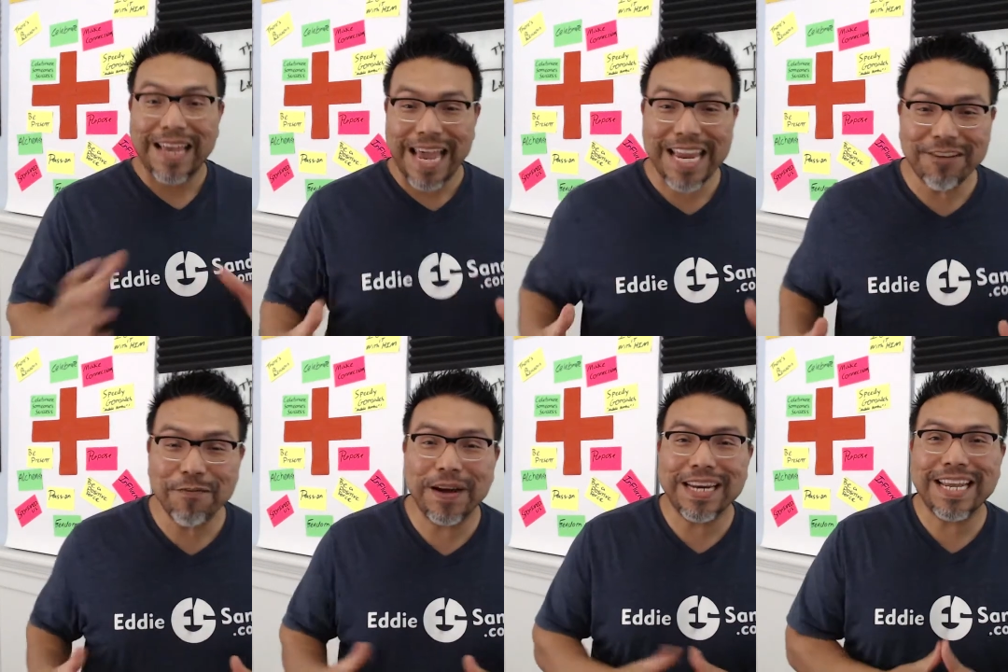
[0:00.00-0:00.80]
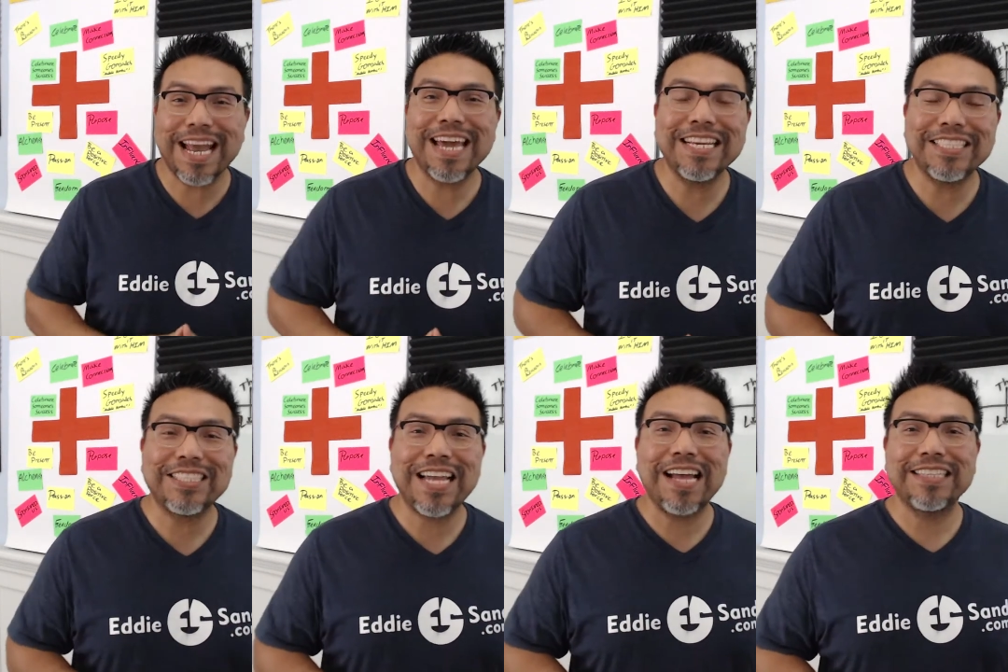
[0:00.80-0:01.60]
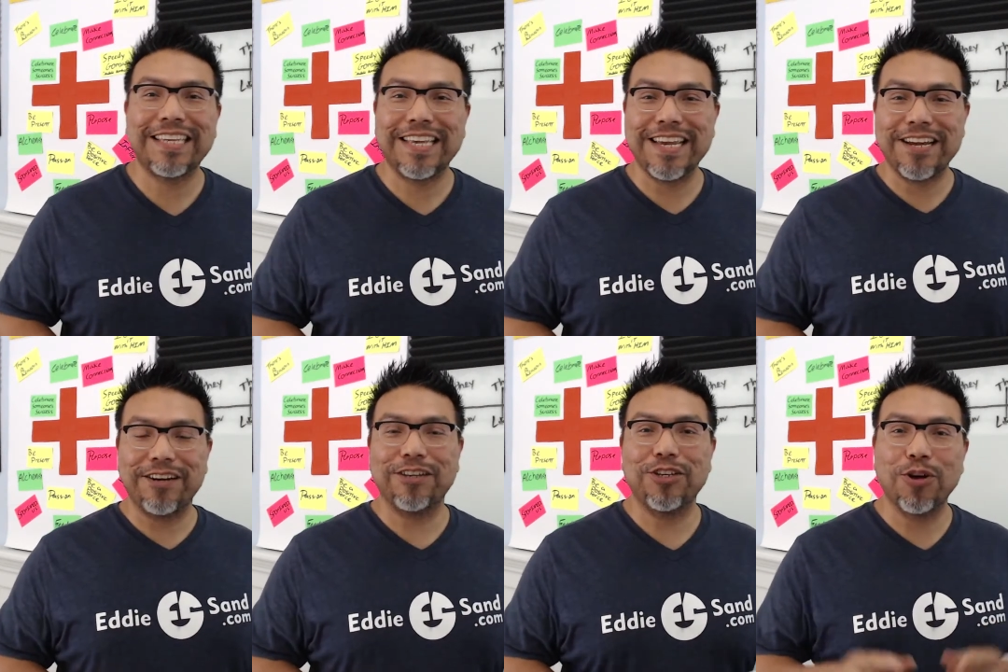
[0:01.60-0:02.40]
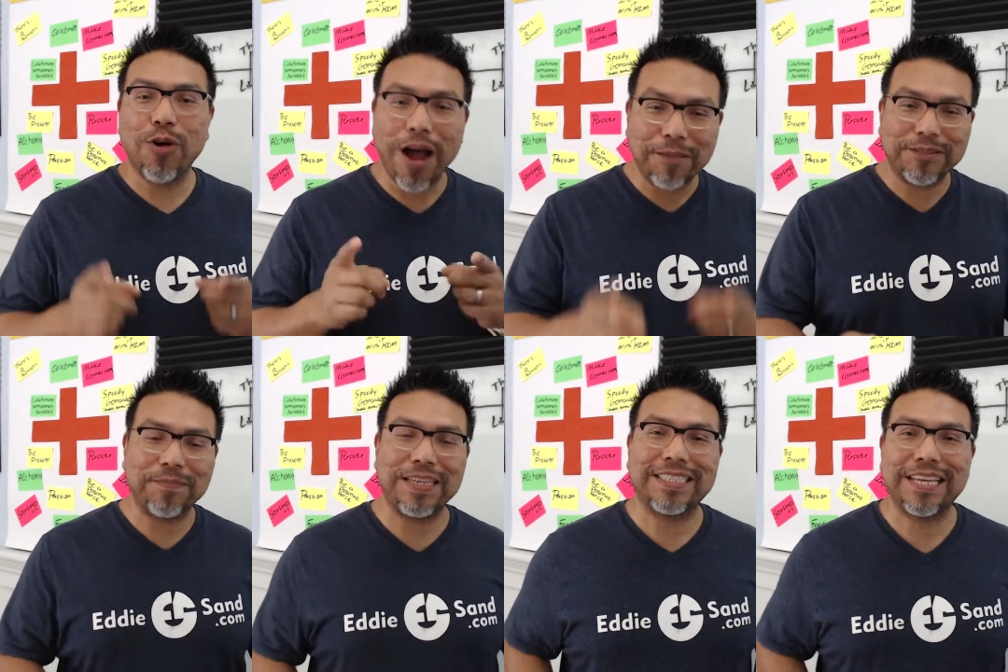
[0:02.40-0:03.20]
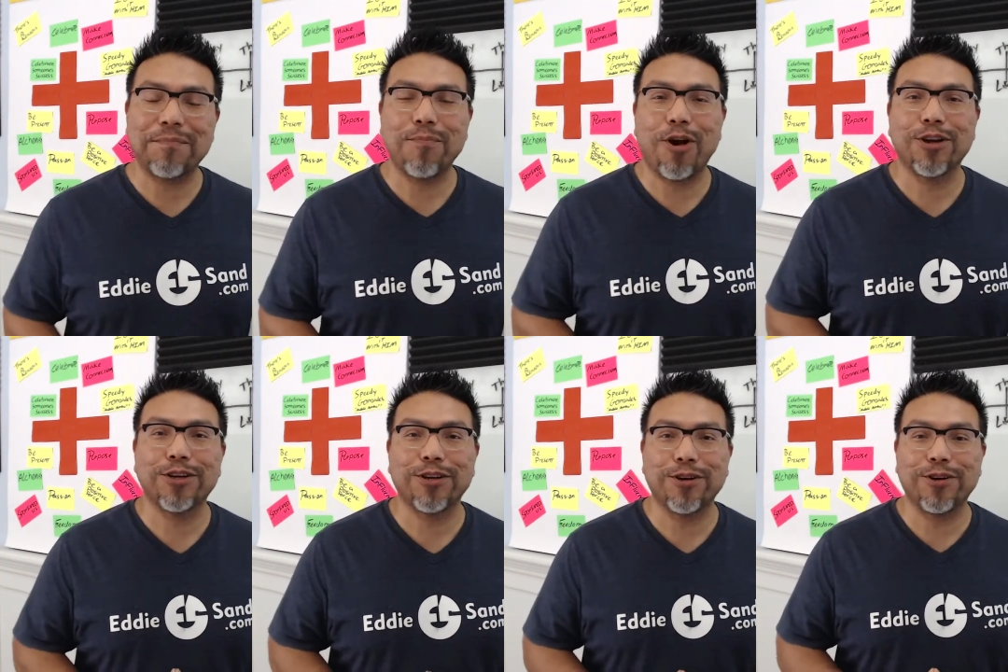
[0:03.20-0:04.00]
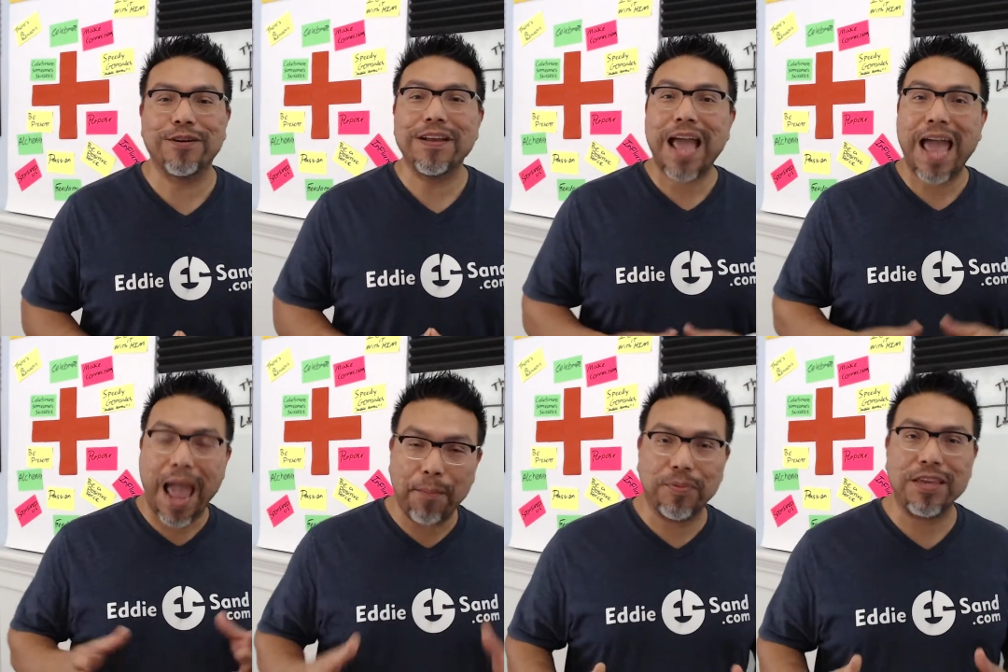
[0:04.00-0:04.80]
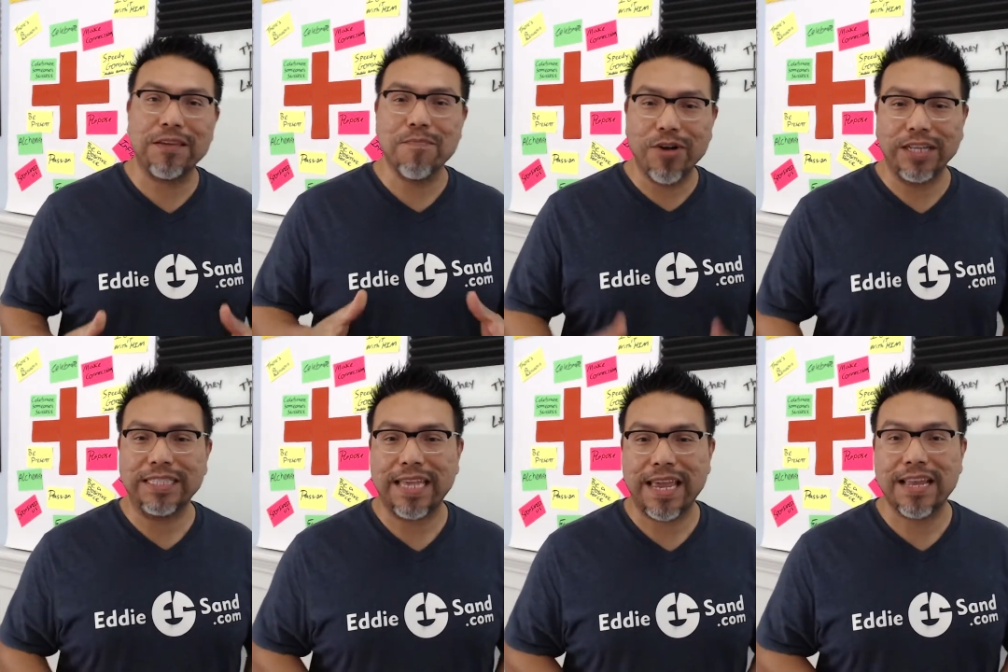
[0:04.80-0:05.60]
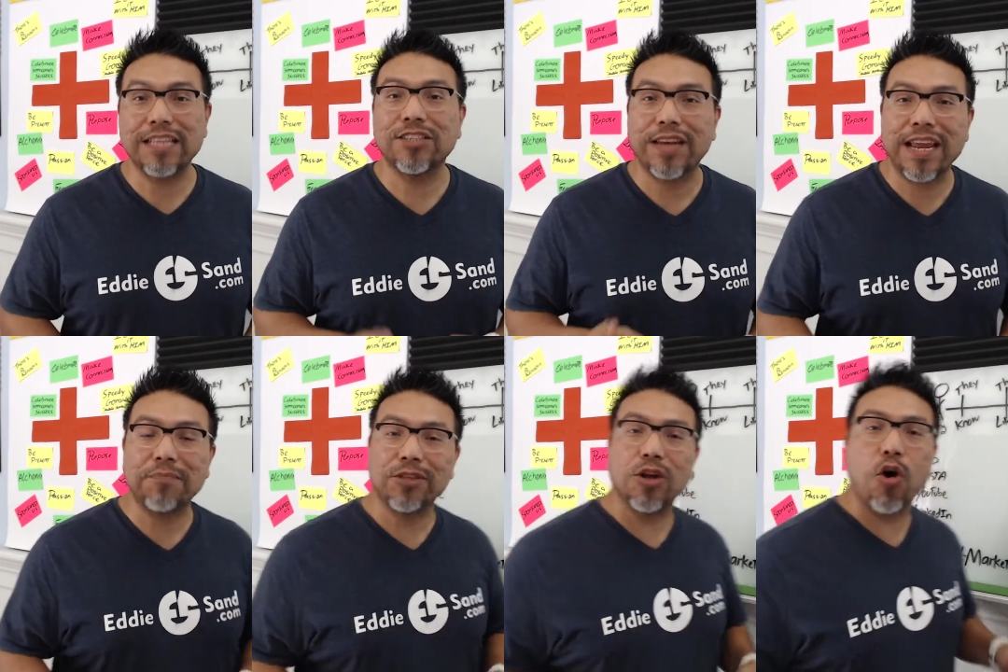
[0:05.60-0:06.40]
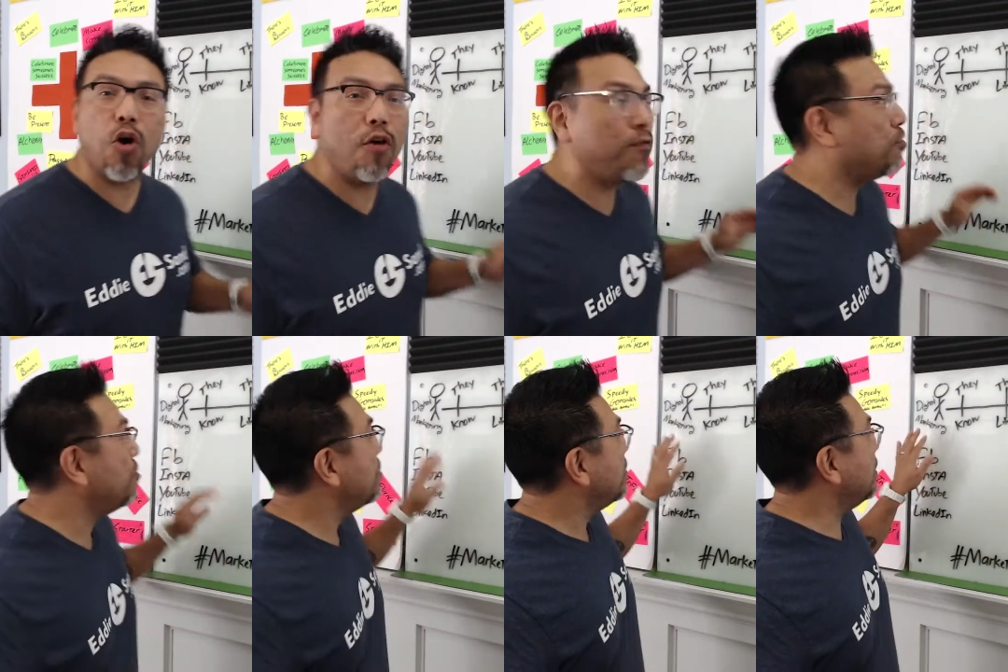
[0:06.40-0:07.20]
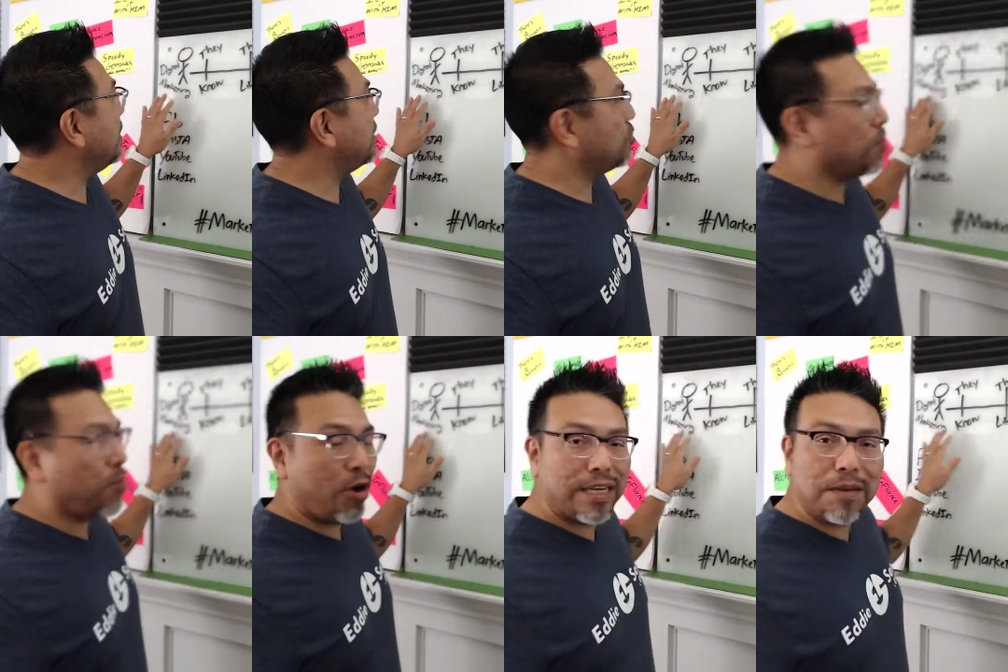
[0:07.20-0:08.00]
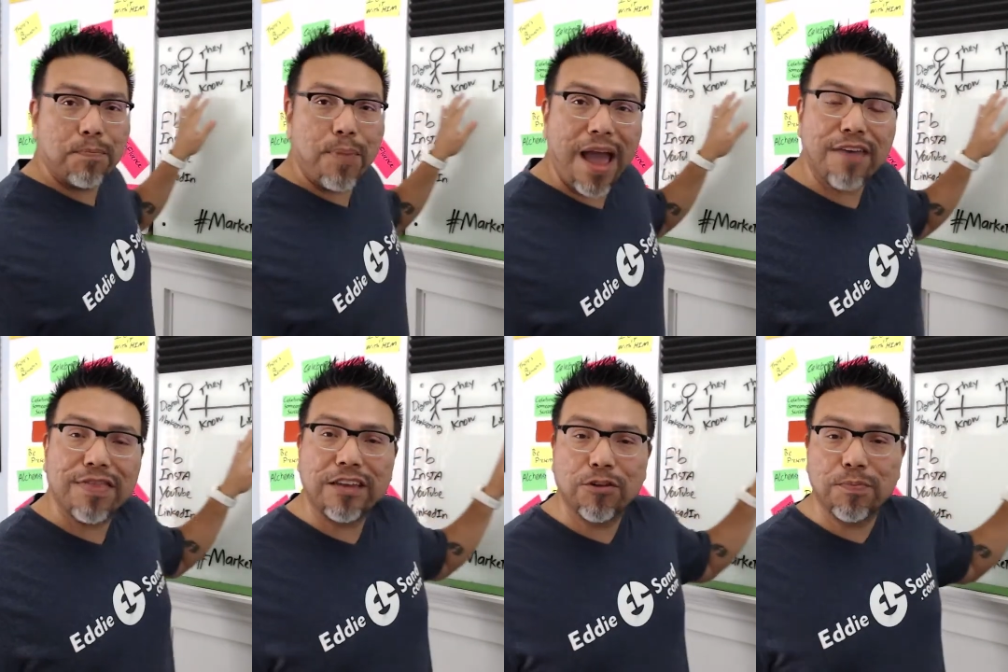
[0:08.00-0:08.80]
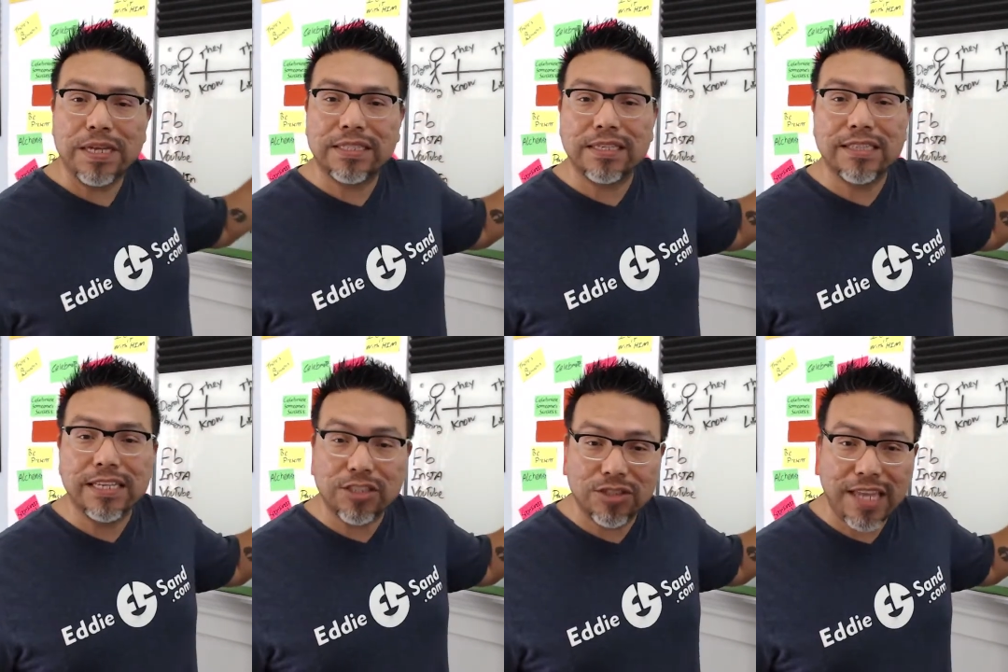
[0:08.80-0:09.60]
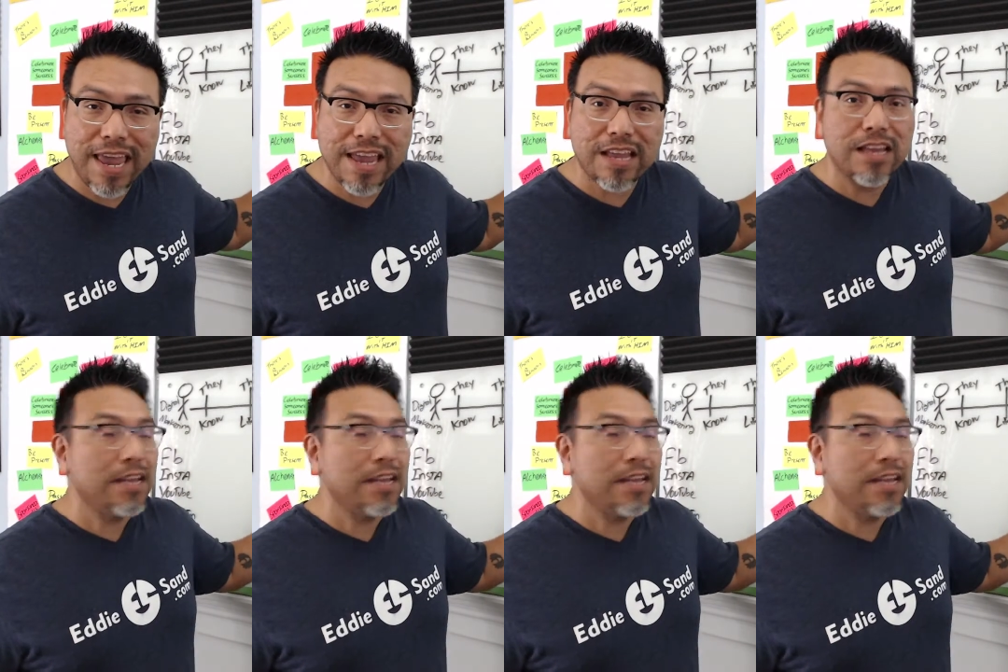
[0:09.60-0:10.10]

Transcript: Hey everybody, Eddie Sand here, your optimistic marketer. Happy Monday. And today I'm going to go over the digital marketing path that your business needs to take